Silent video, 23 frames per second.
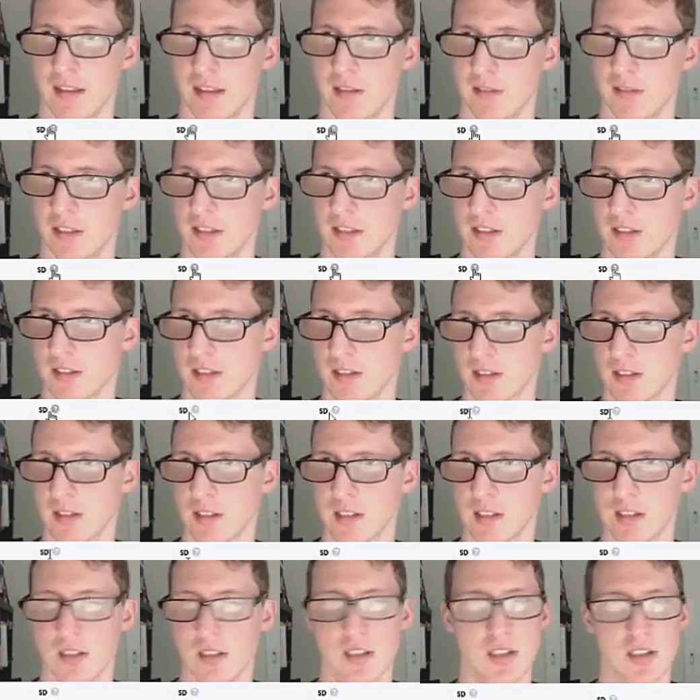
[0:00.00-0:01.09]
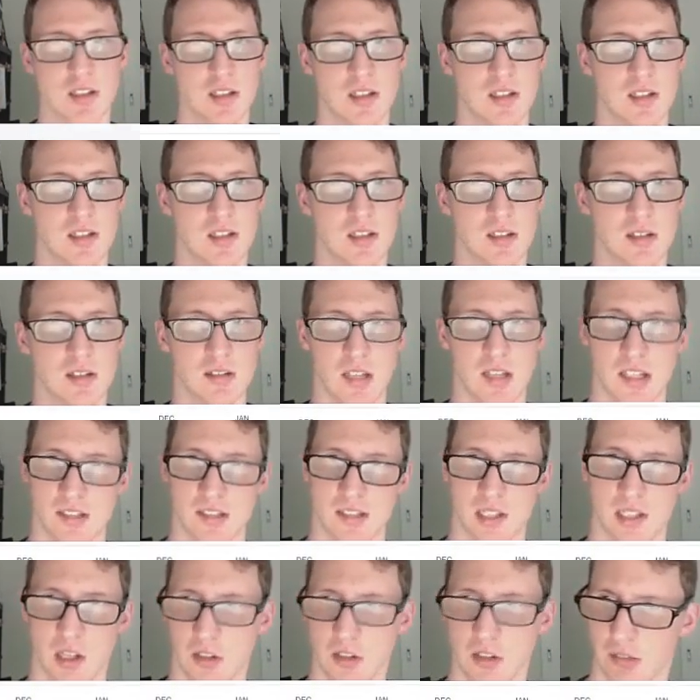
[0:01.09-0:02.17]
there is.
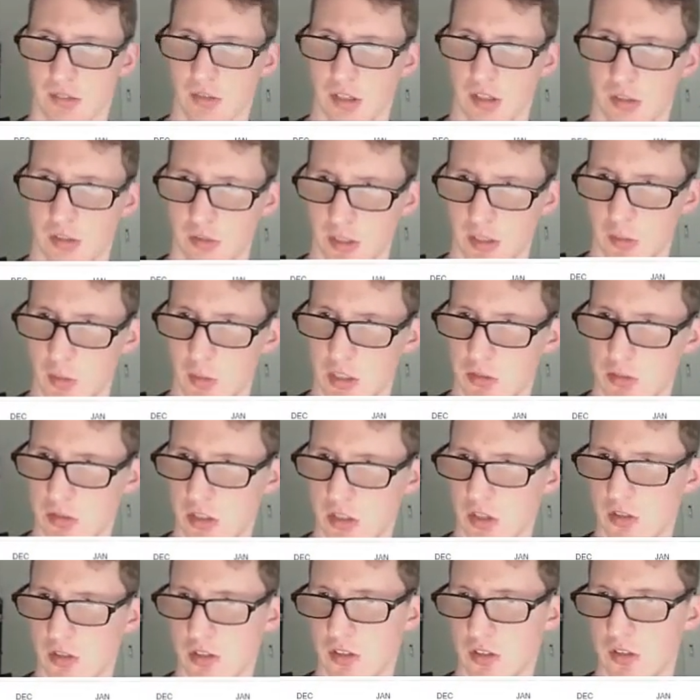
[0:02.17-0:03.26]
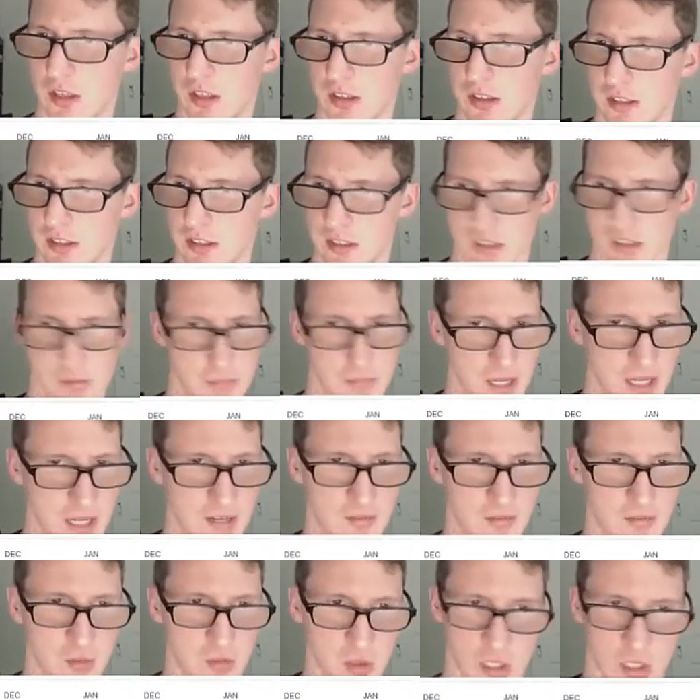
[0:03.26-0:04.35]
SEO difficulty, which shows you that there's demand
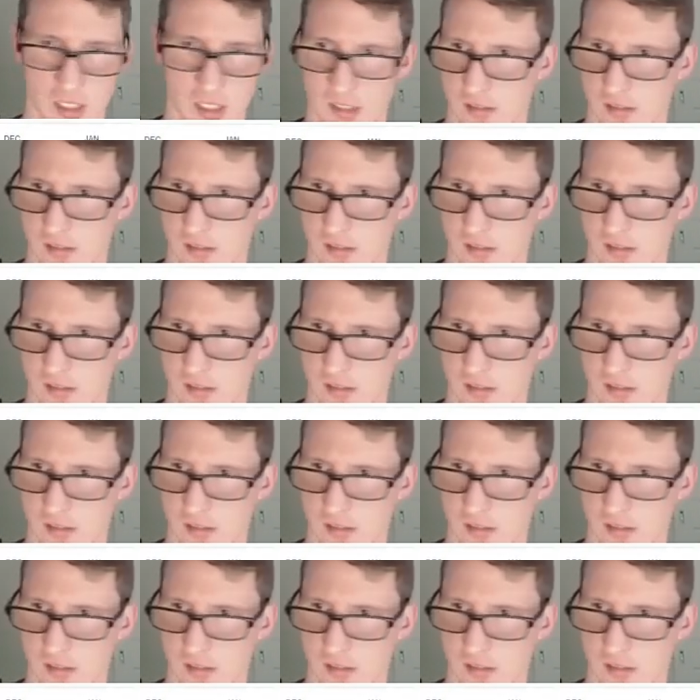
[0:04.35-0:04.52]
for like